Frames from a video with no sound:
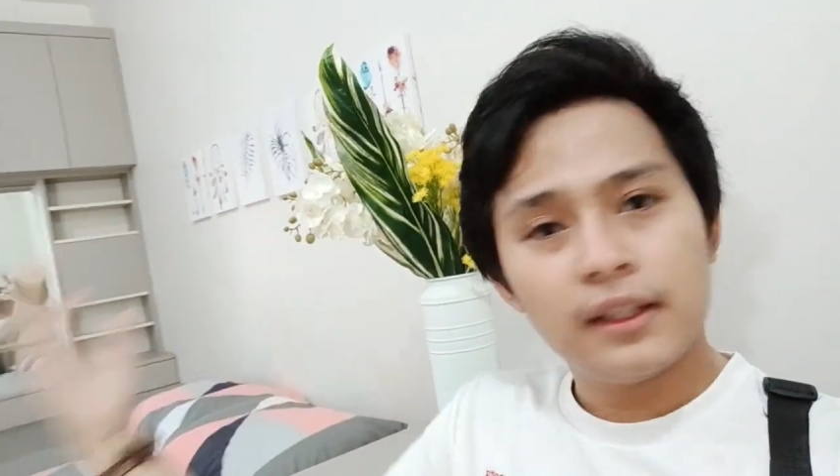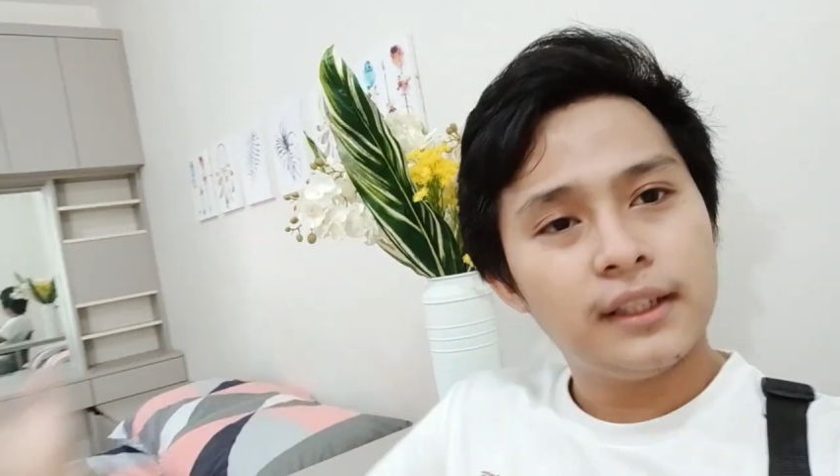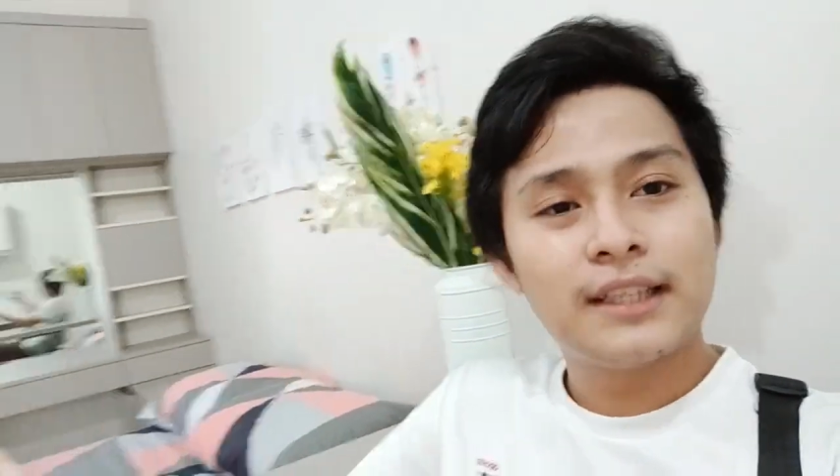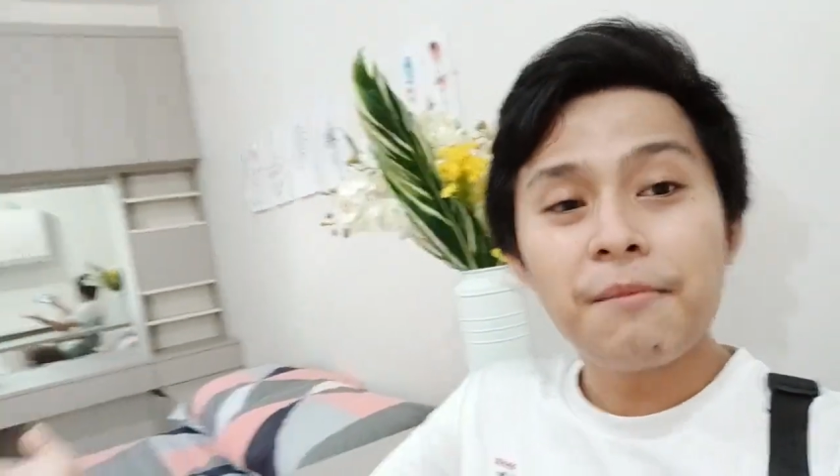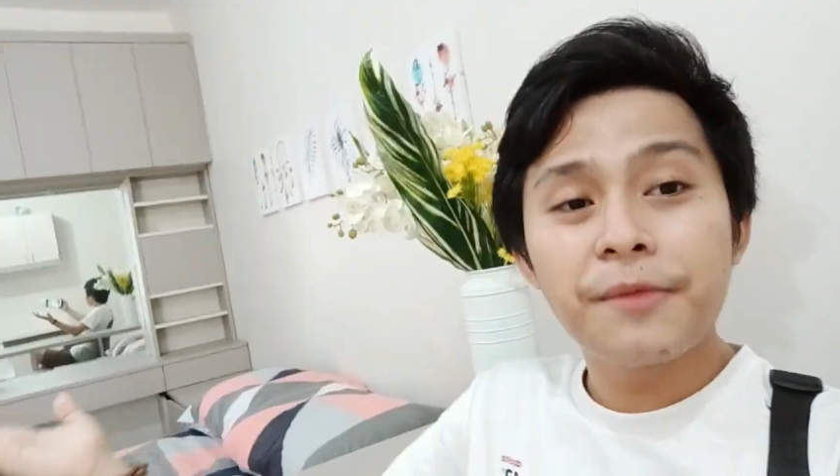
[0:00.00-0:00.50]

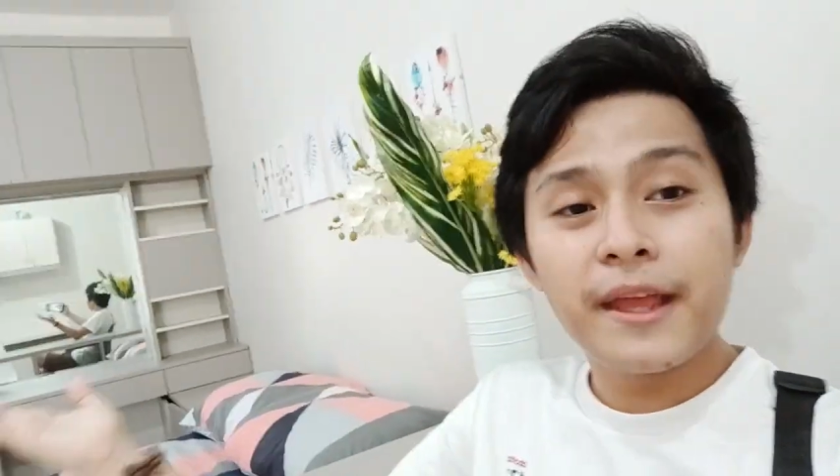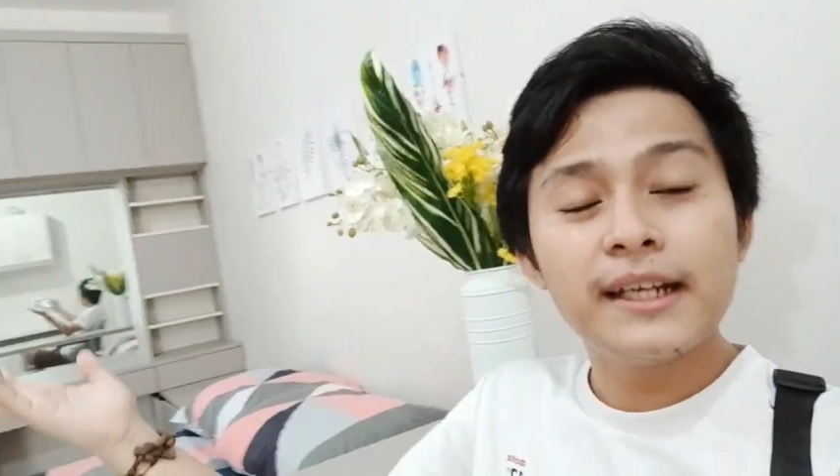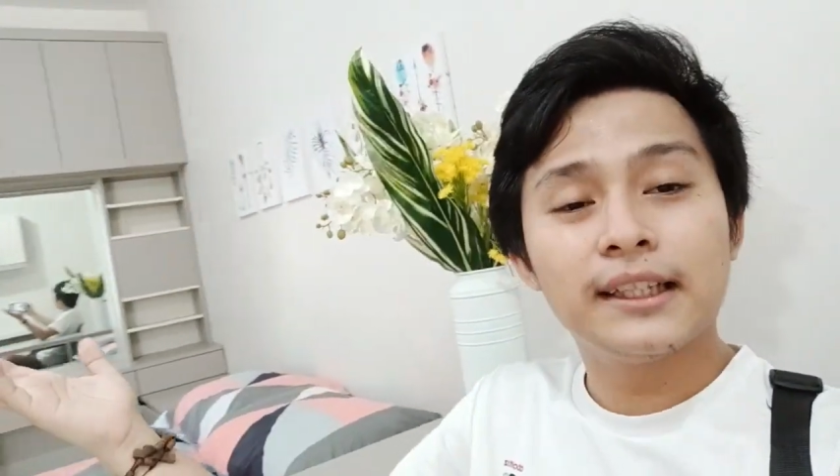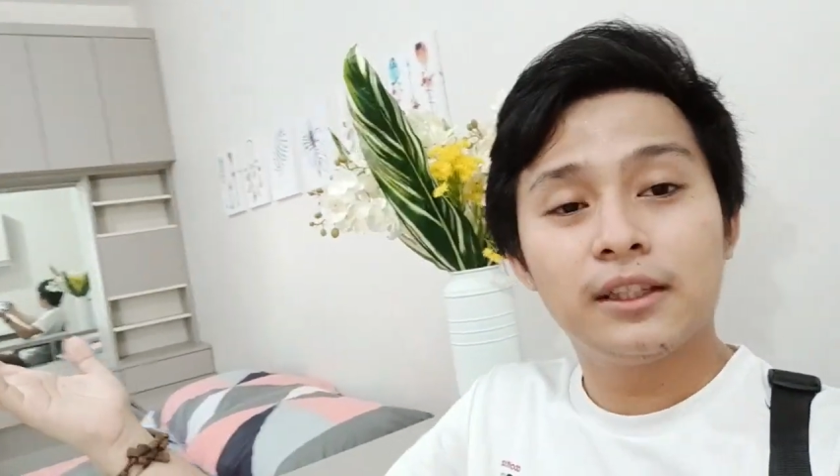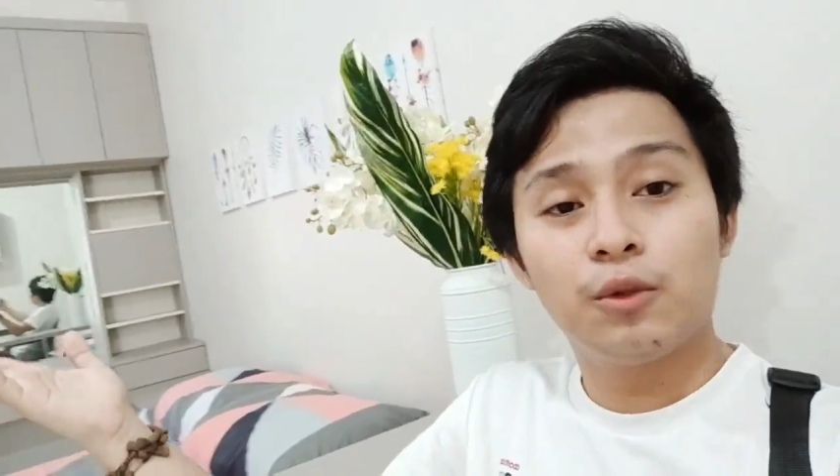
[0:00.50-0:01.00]
Something
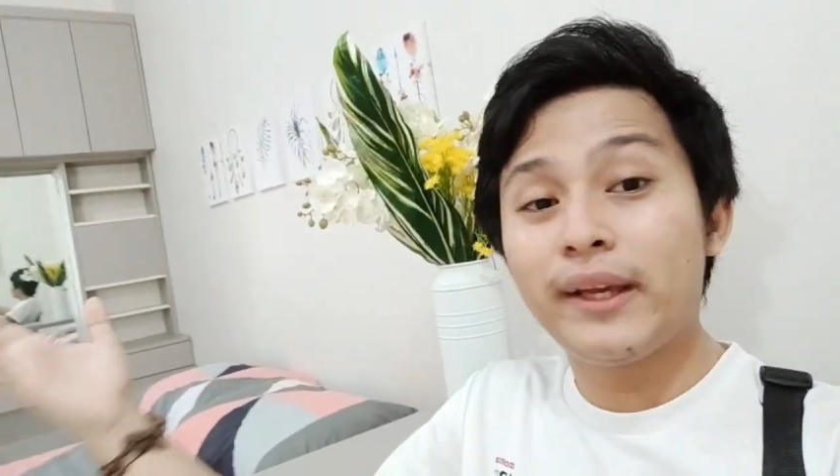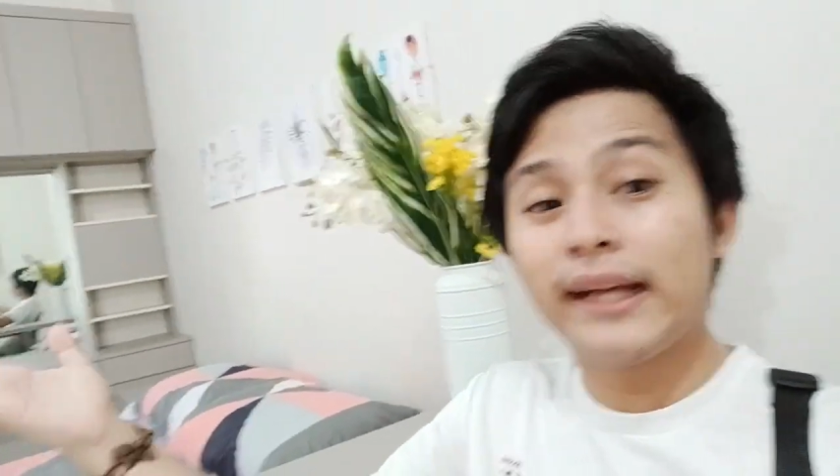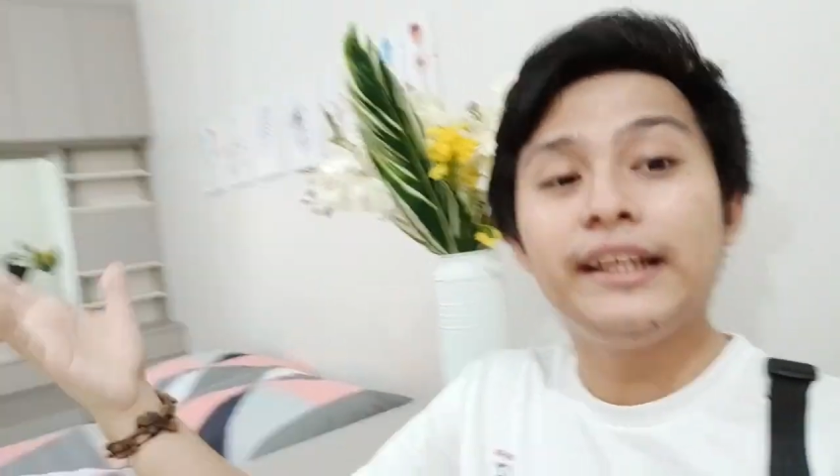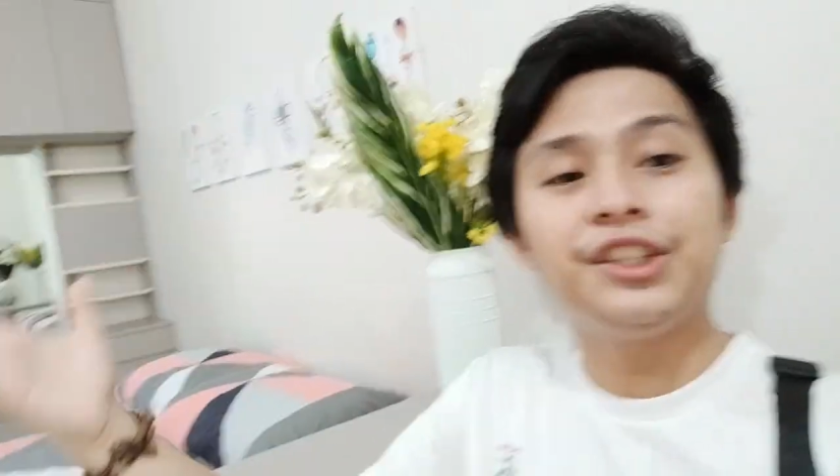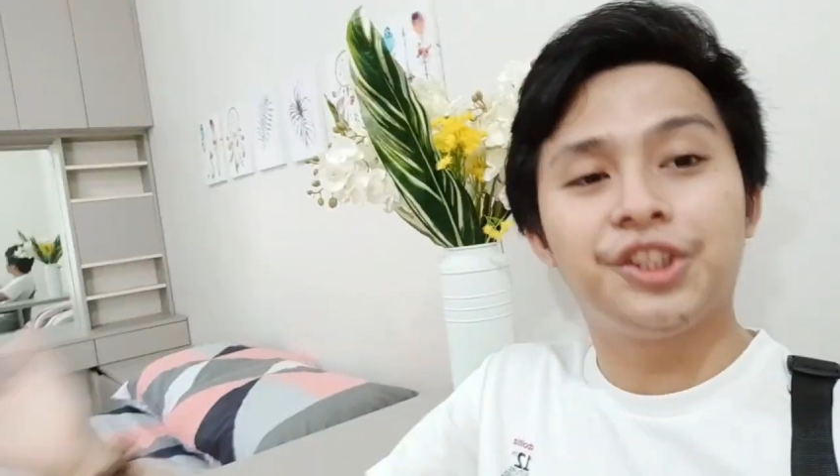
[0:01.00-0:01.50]
that we
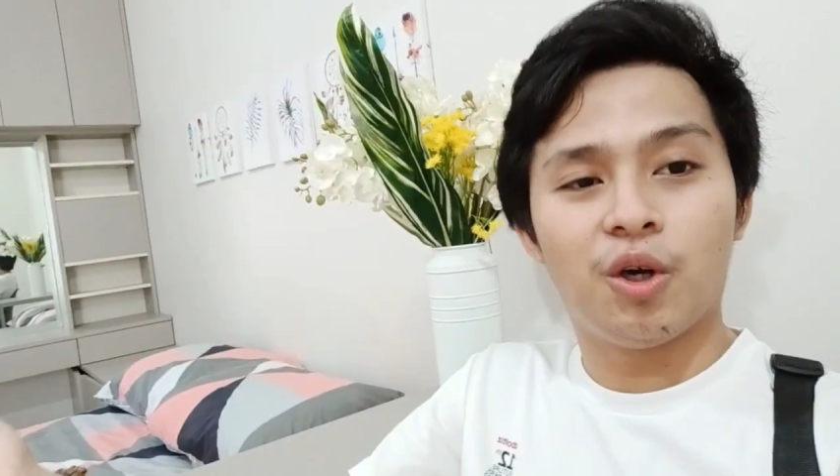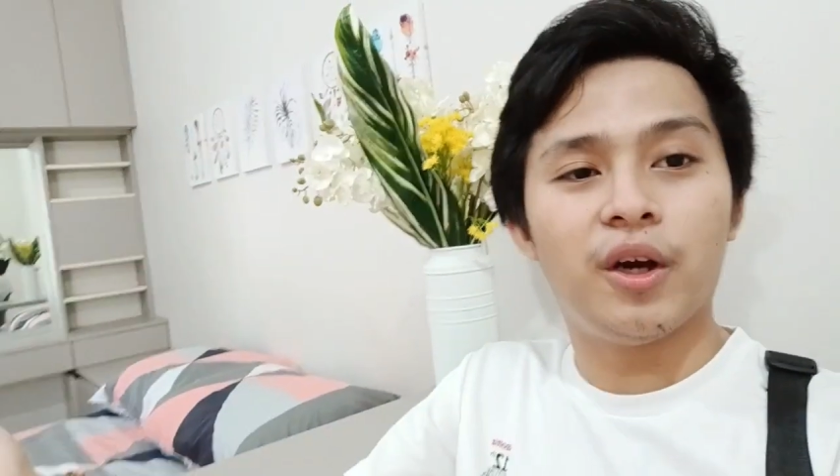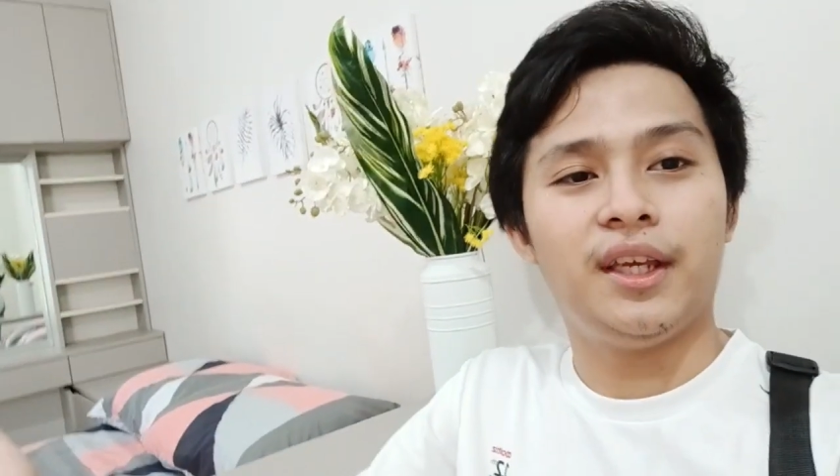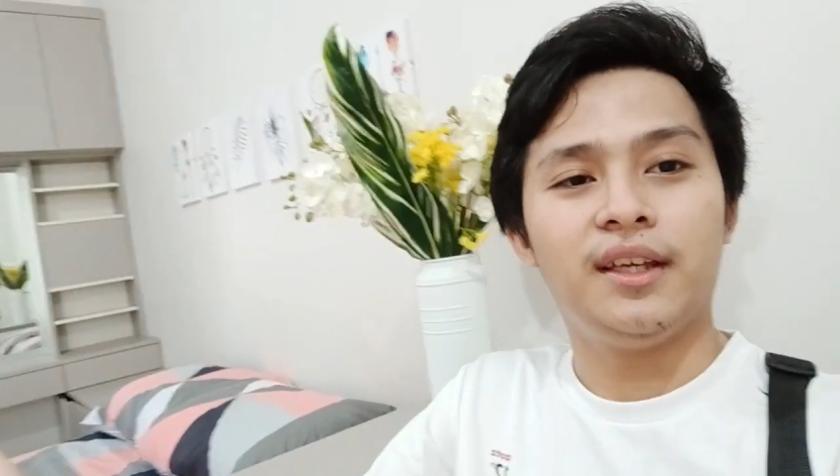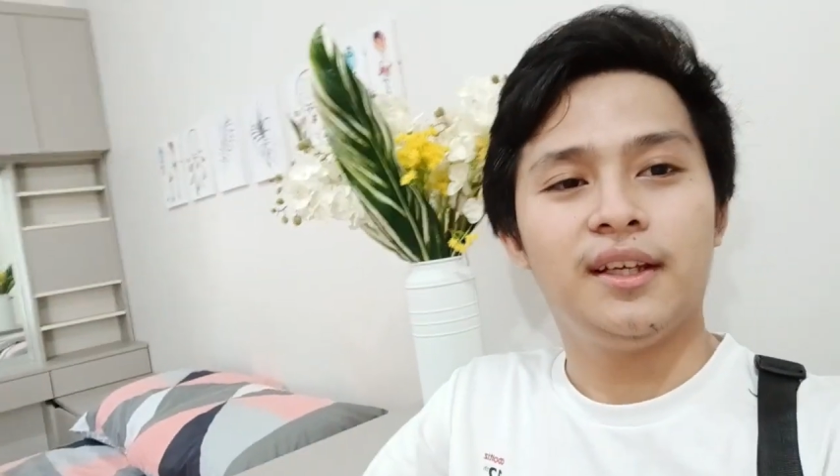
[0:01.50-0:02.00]
can
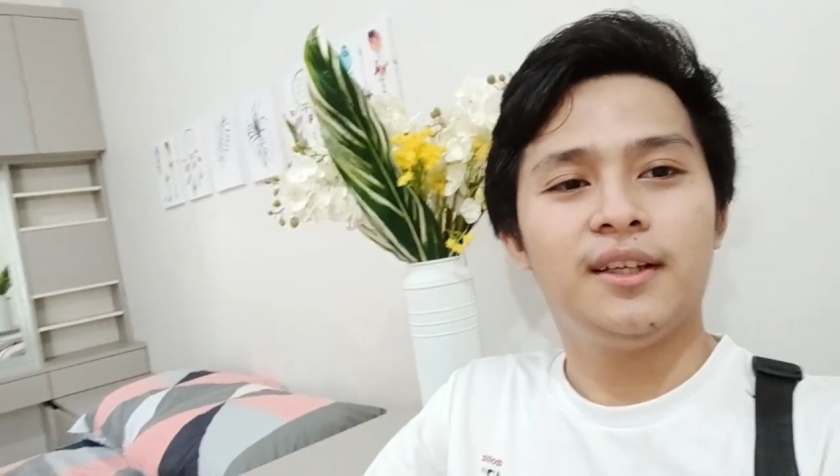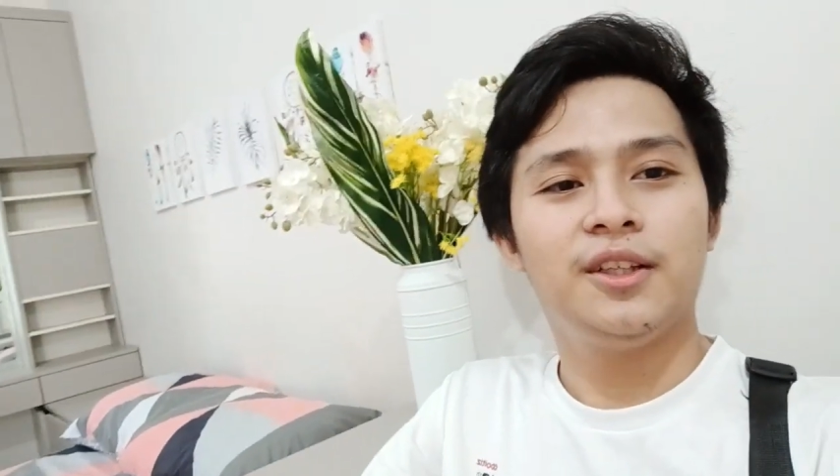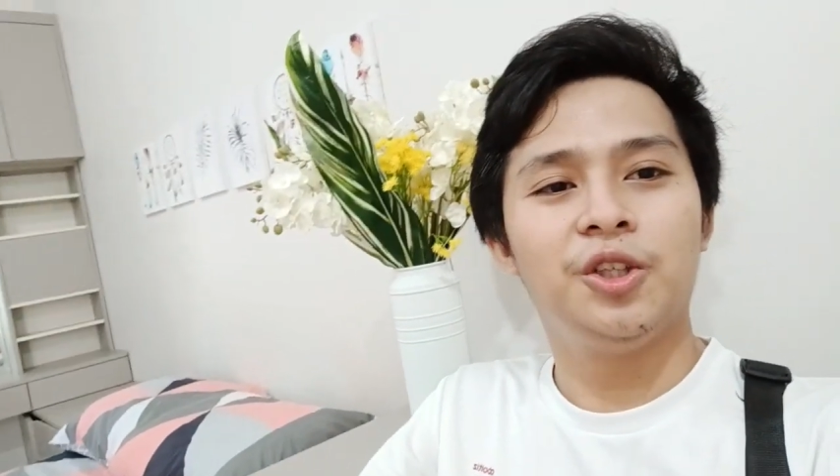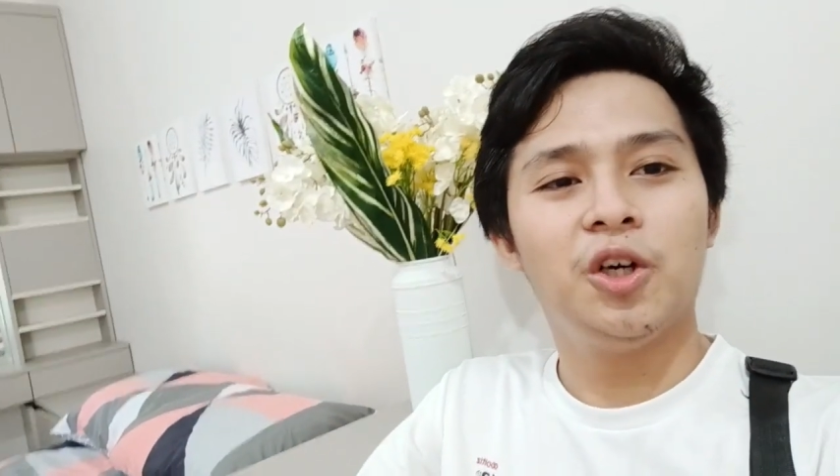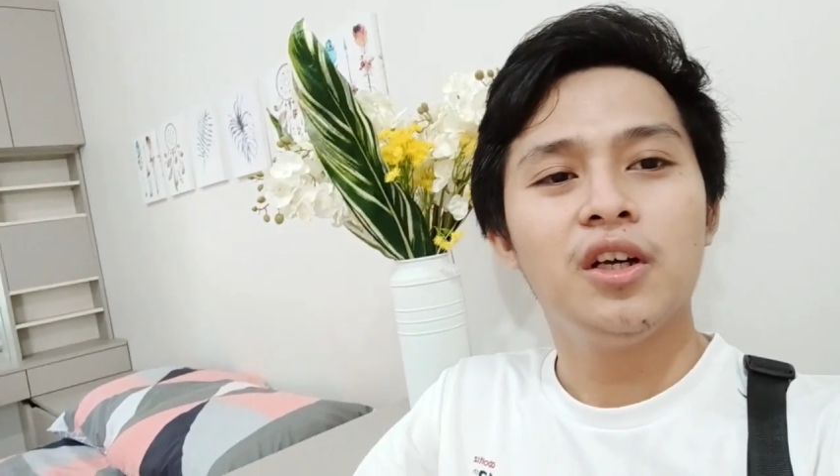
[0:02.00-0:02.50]
enjoy,
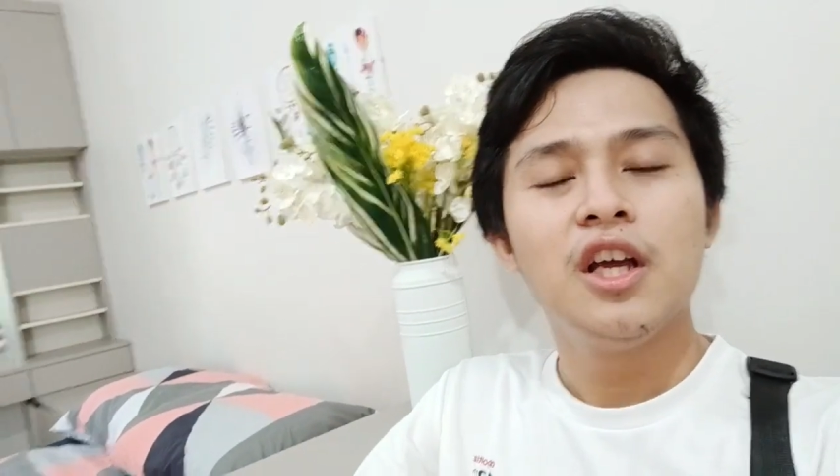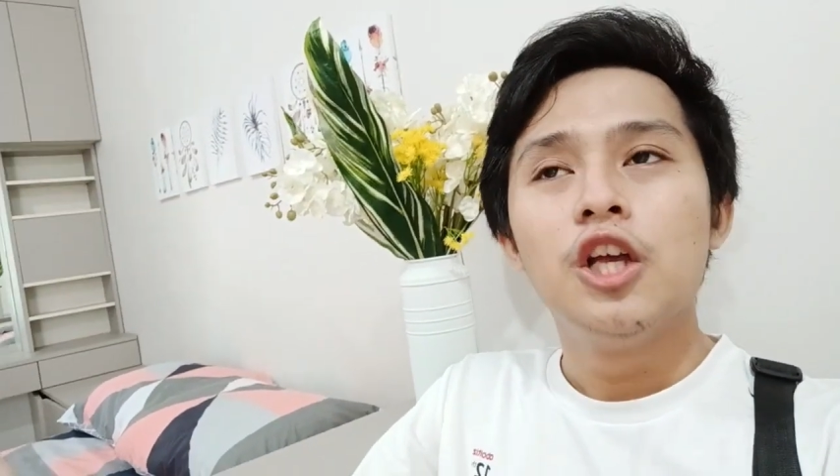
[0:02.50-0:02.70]
no?